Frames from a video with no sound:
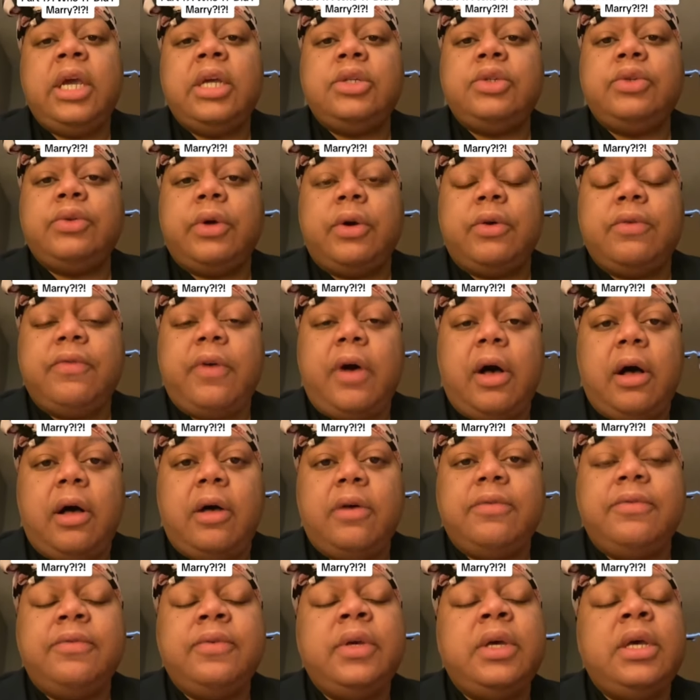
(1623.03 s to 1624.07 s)
and drove
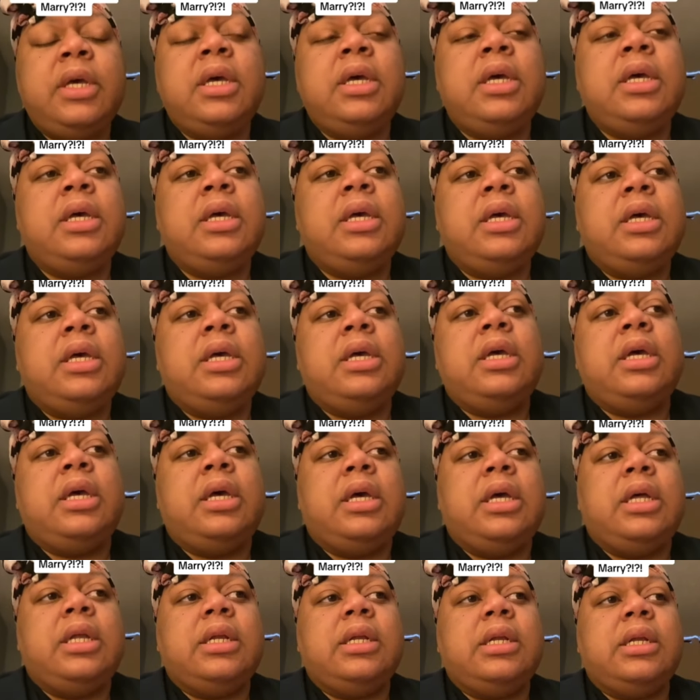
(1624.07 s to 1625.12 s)
off.
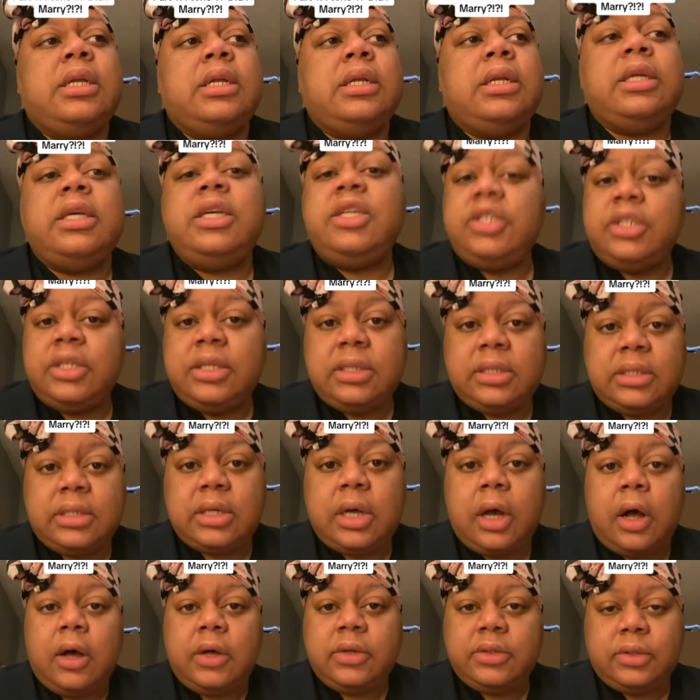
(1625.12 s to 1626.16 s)
Legion
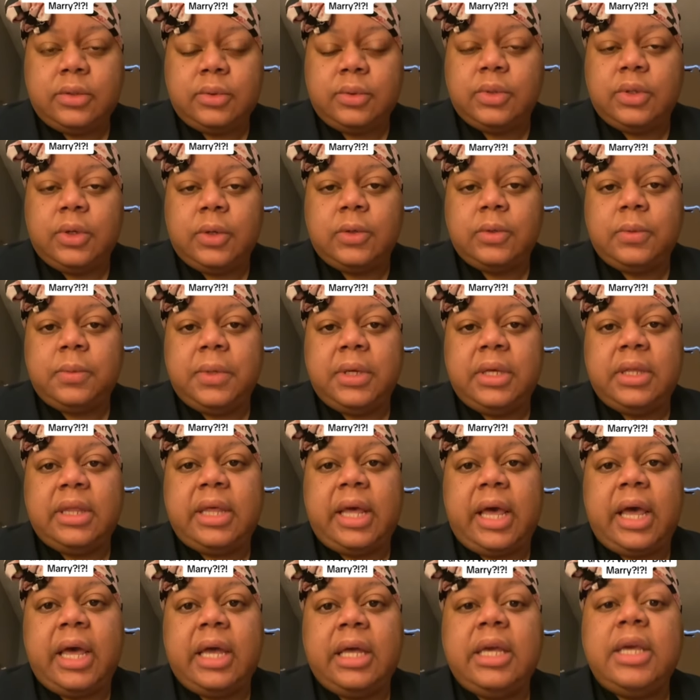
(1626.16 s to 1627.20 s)
has also told me
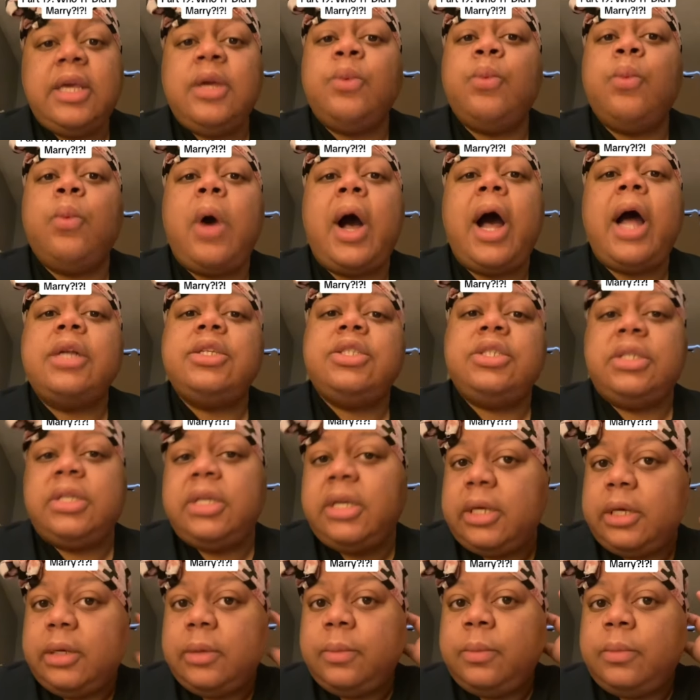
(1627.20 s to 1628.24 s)
that he watched
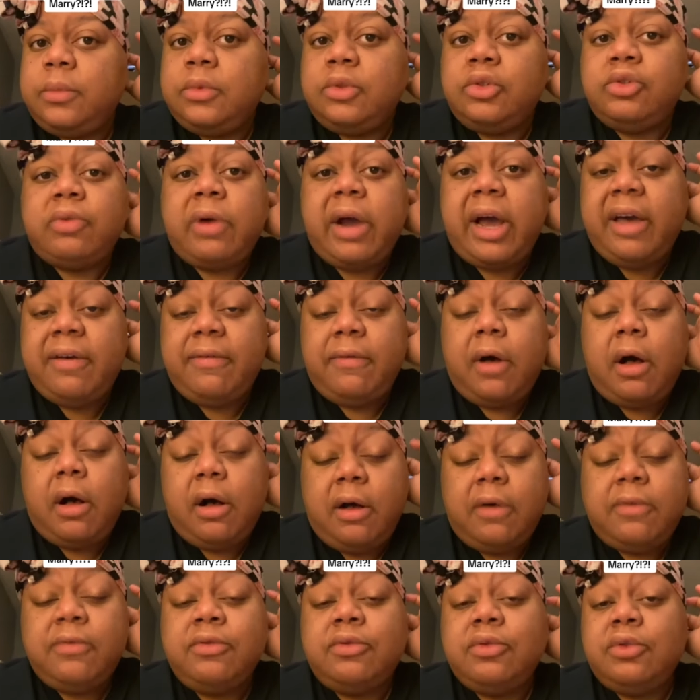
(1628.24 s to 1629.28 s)
him drive
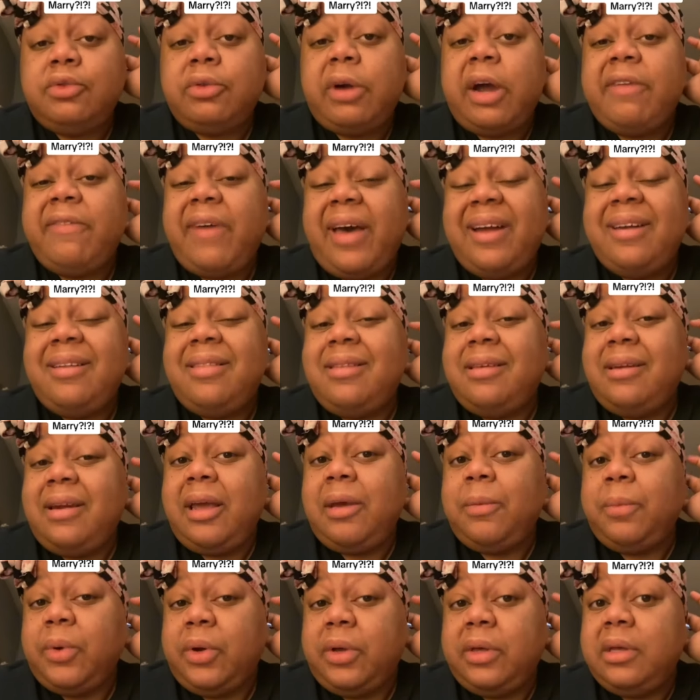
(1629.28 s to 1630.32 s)
off, drive out of the
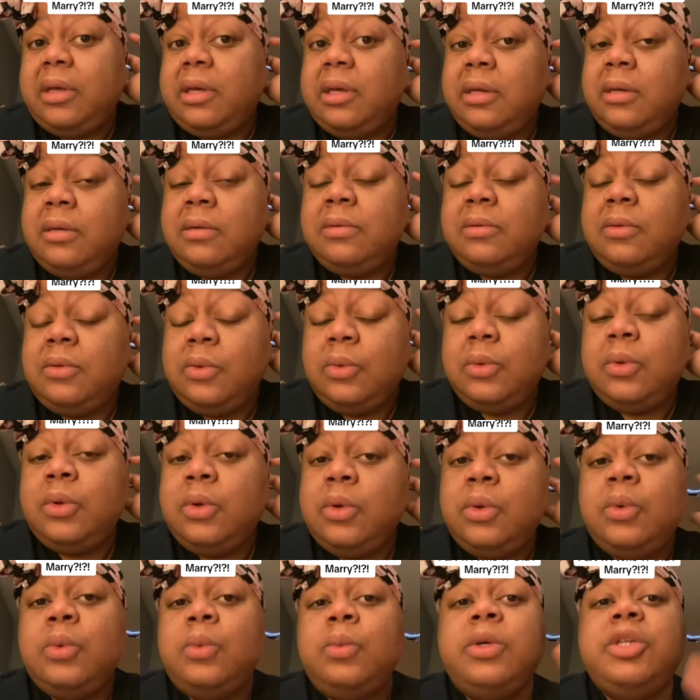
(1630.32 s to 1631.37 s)
neighborhood,
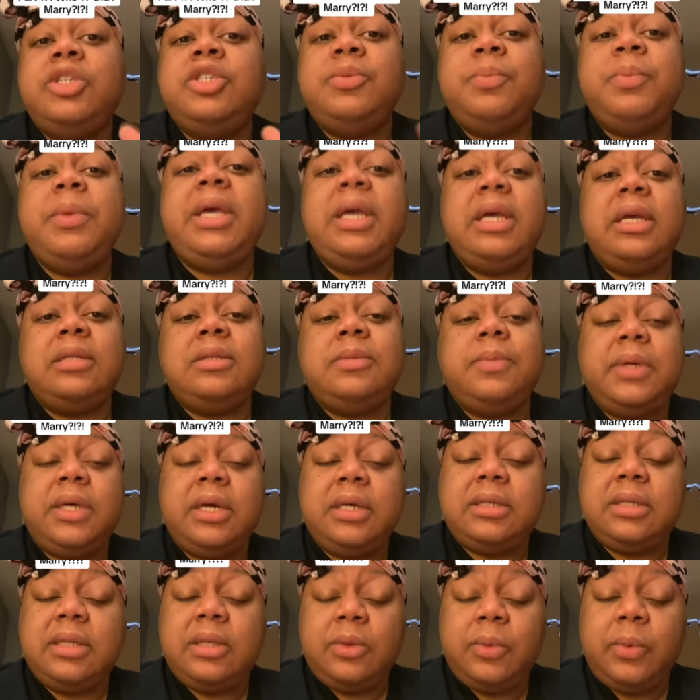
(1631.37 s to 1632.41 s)
which means
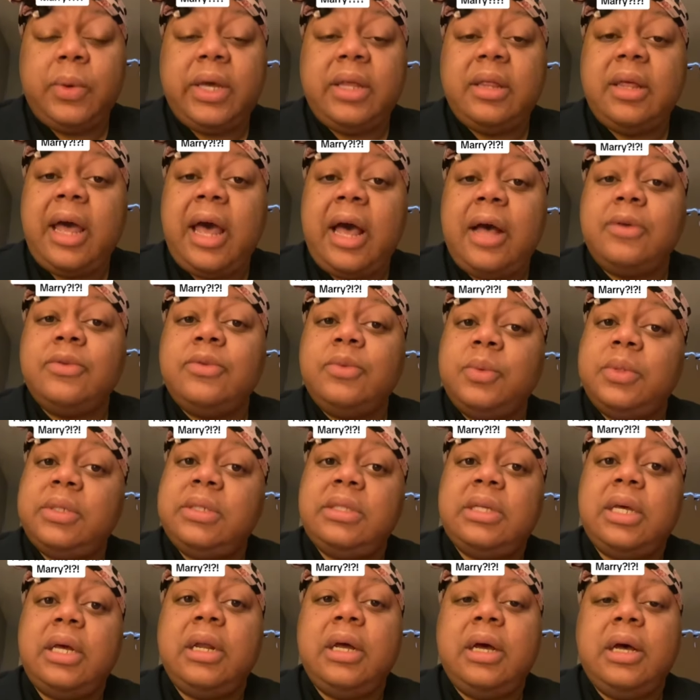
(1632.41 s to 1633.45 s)
because of the way the house
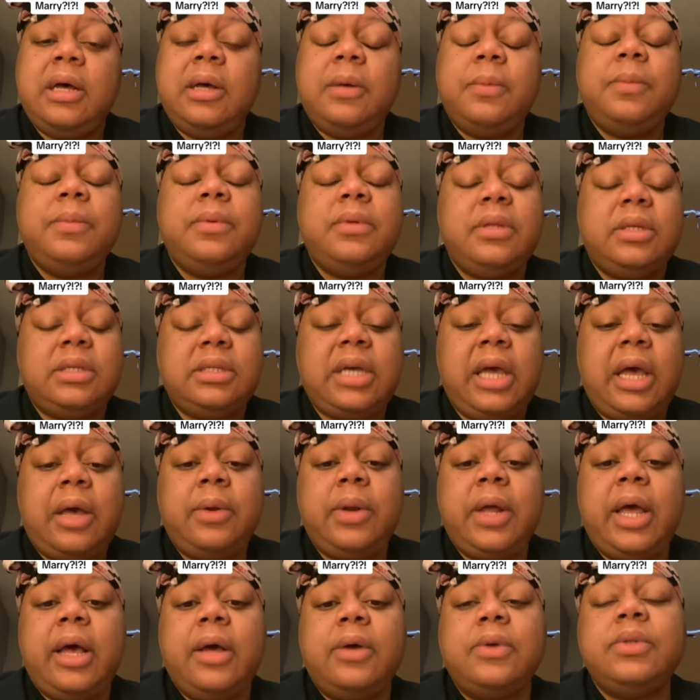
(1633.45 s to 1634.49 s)
was set up, the
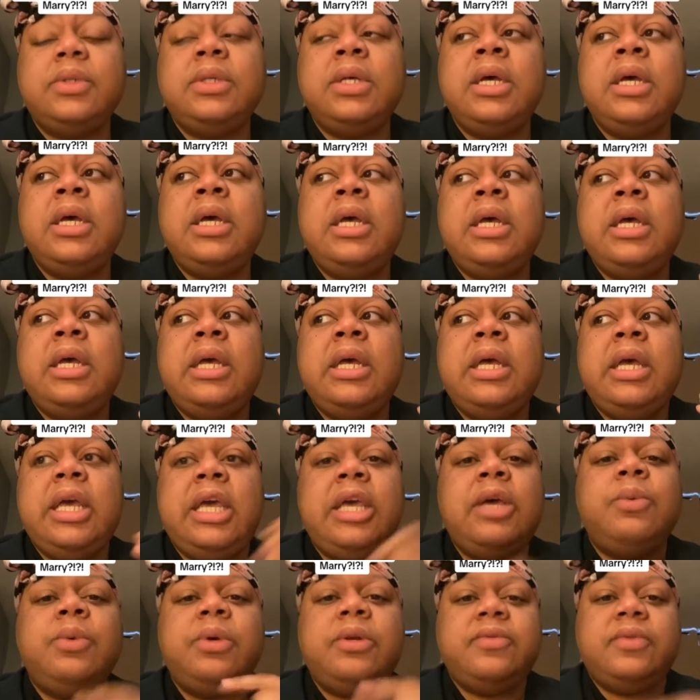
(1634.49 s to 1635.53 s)
townhouse,
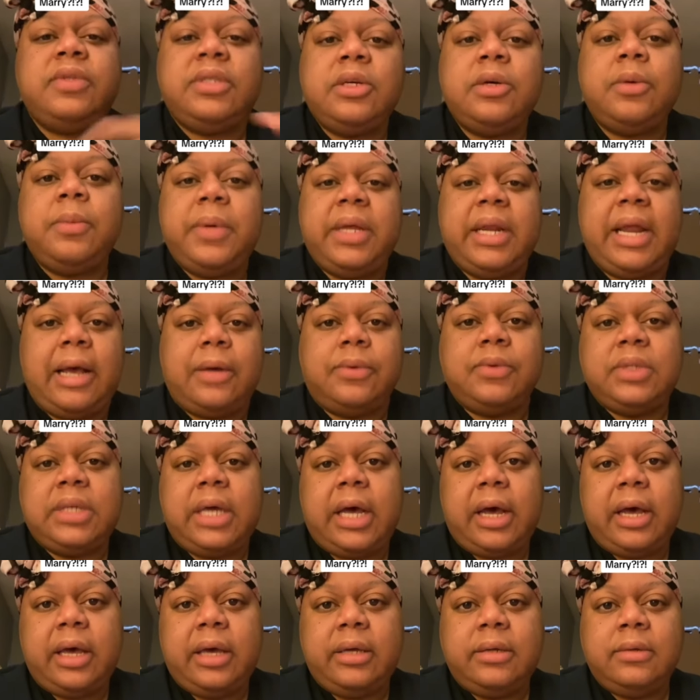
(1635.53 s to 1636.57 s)
he would have still been
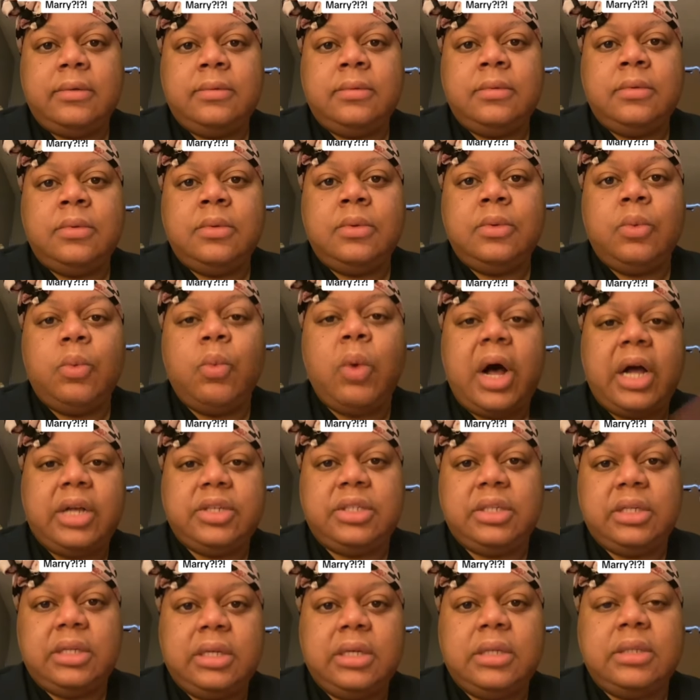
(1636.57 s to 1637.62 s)
outside
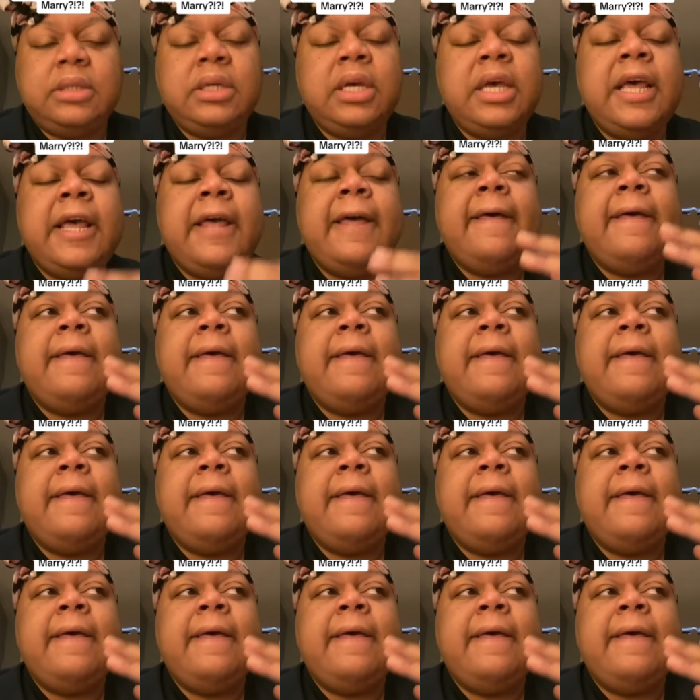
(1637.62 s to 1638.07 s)
watching this.